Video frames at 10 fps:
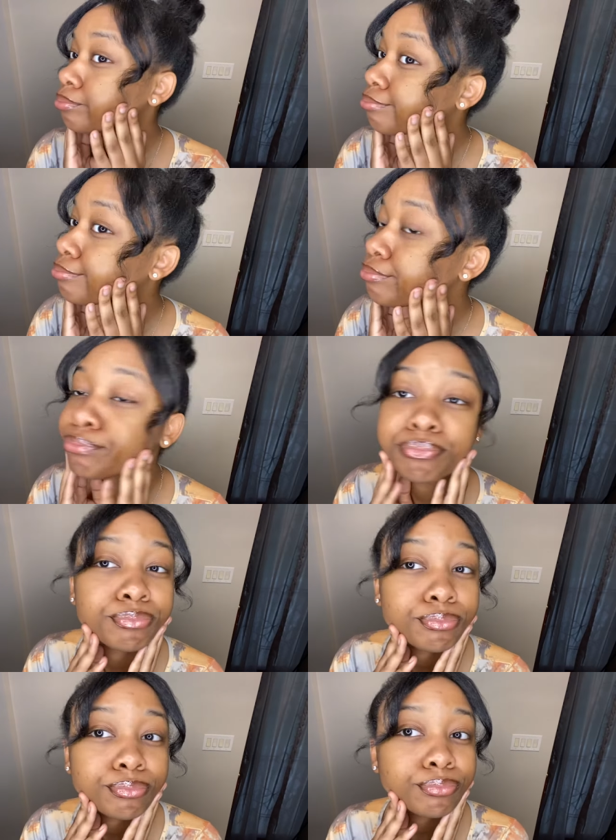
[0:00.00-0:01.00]
It's in the drawer.
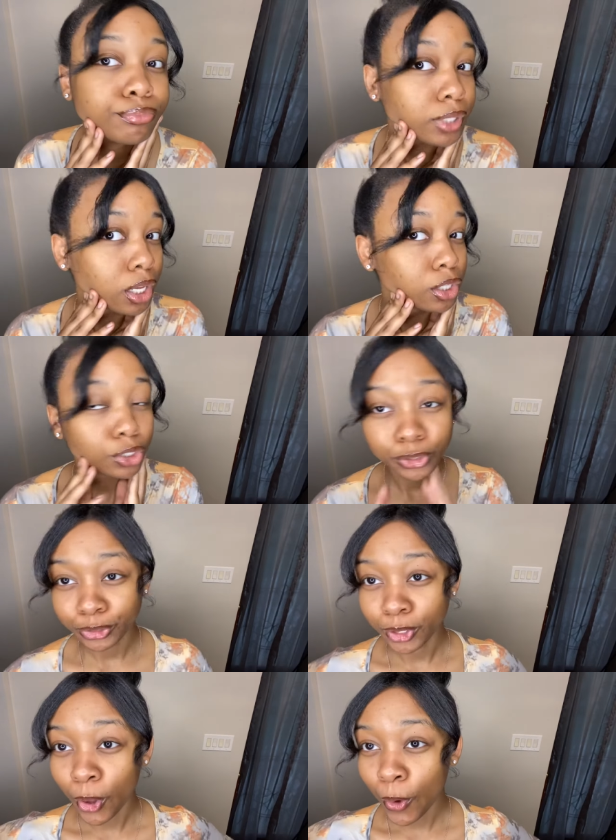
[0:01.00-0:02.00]

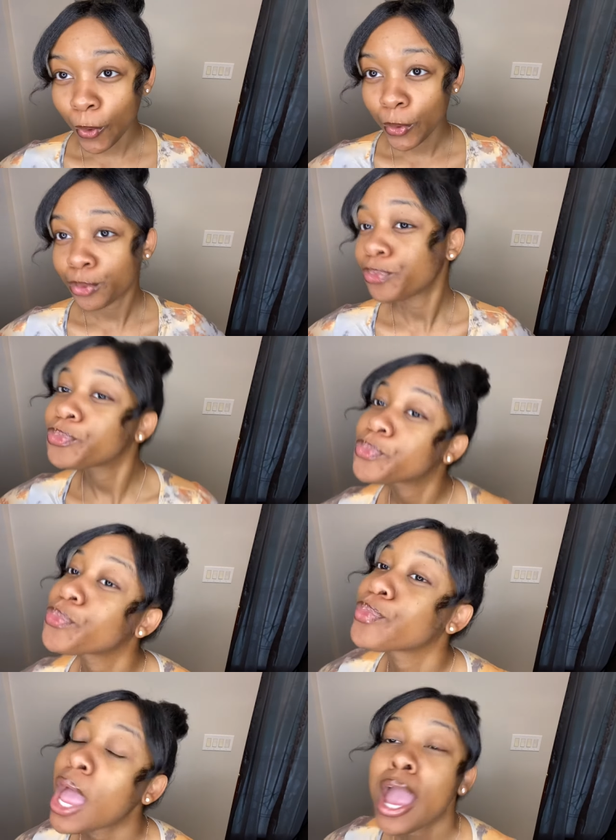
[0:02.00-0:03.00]
So
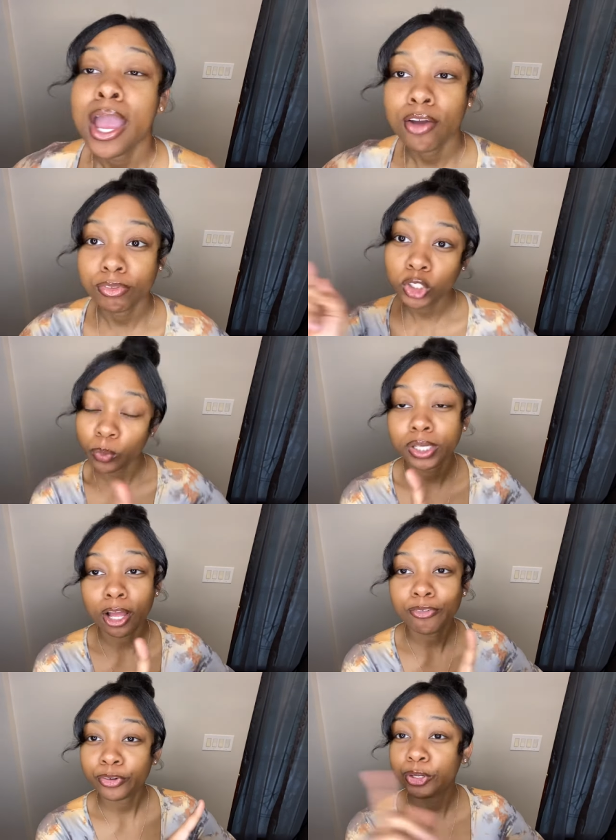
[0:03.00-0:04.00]
if this worked out for
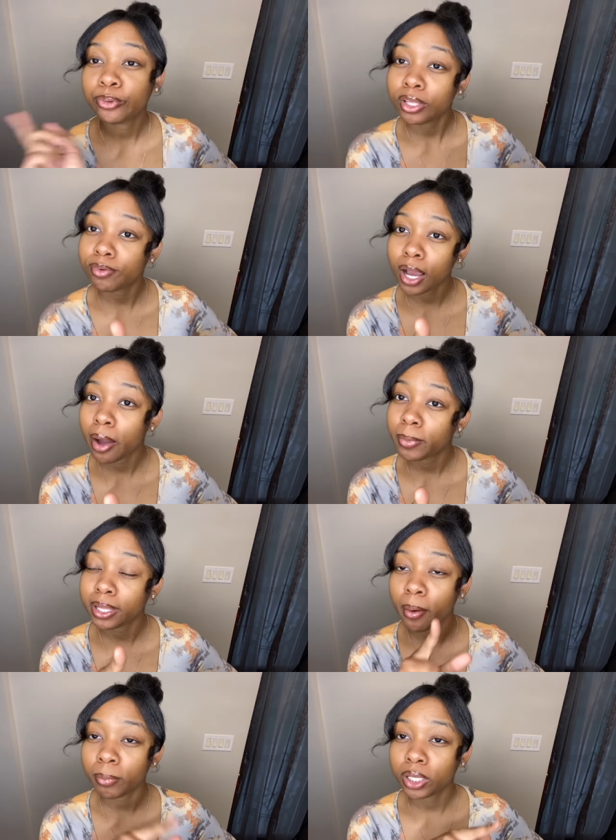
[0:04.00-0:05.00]
you, leave a comment down
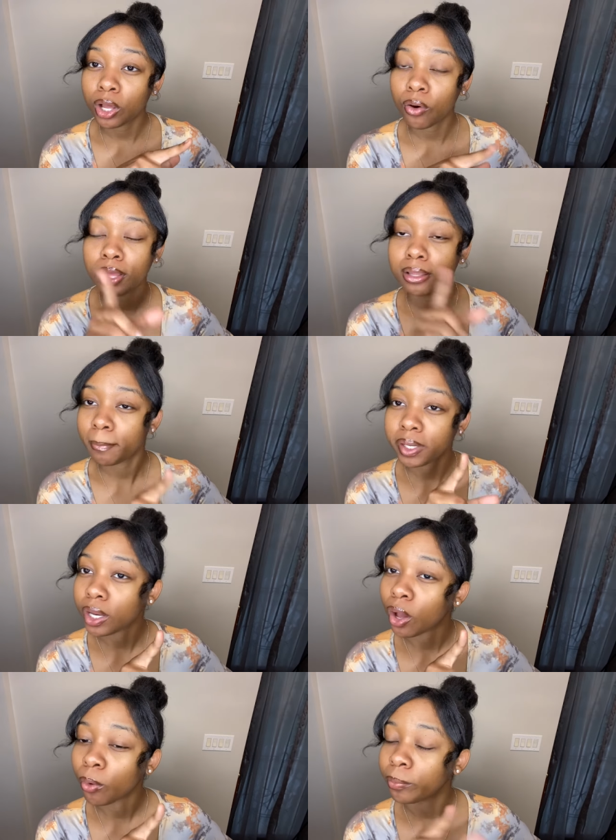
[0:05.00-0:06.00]
below and let me
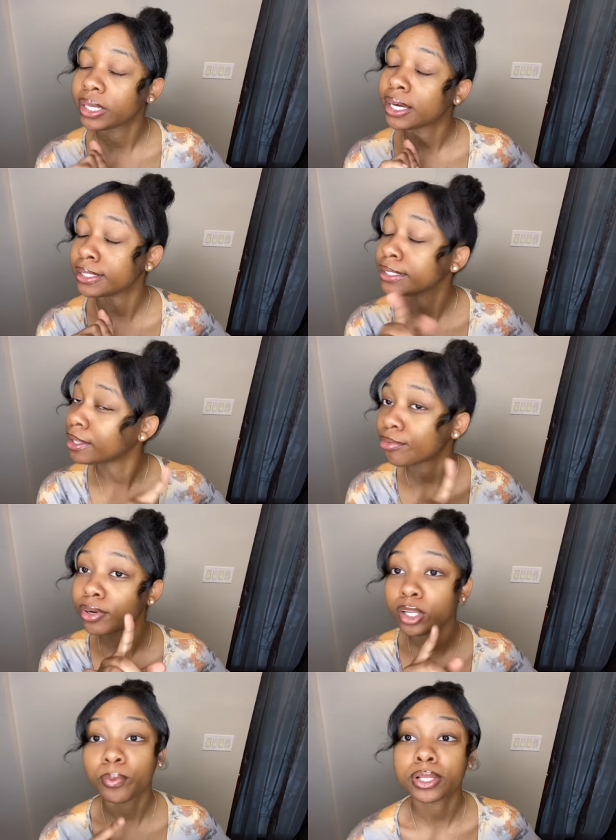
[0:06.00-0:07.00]
know because it definitely
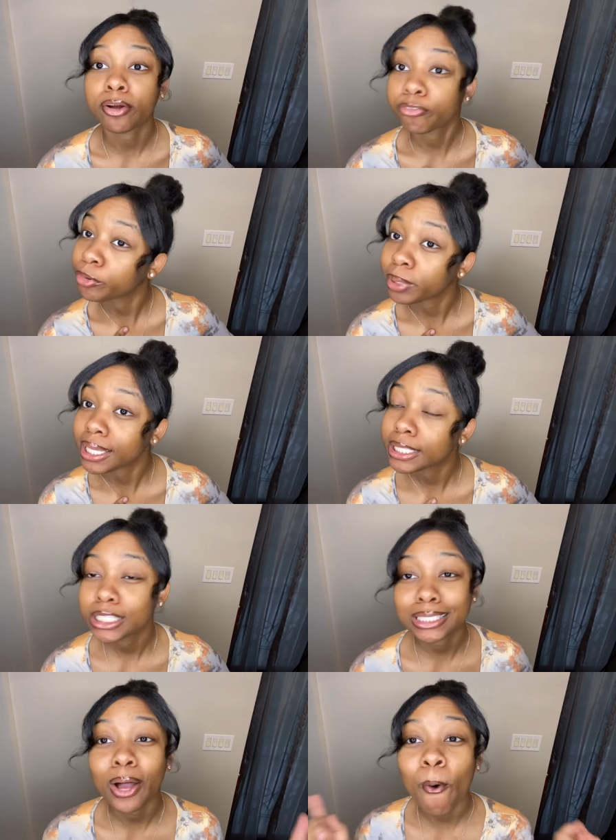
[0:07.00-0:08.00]
worked out for me.
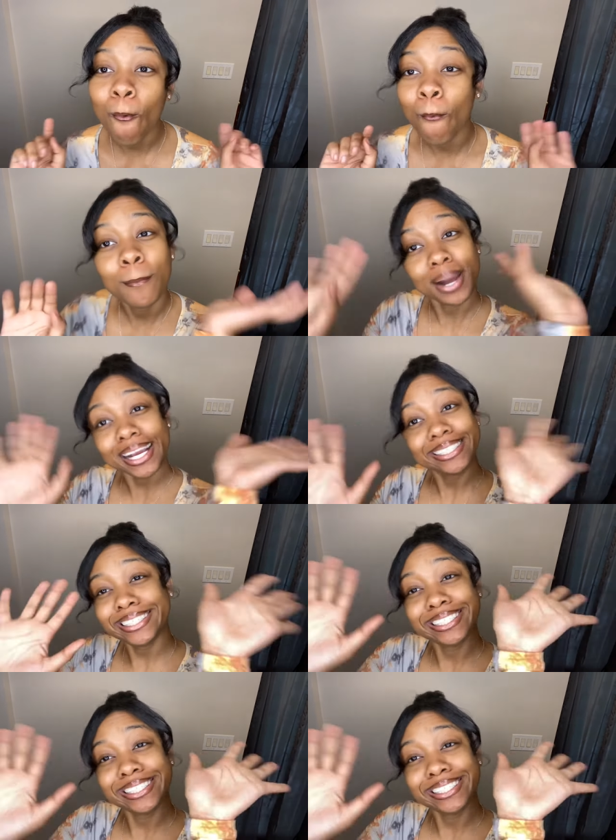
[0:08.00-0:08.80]
So bye.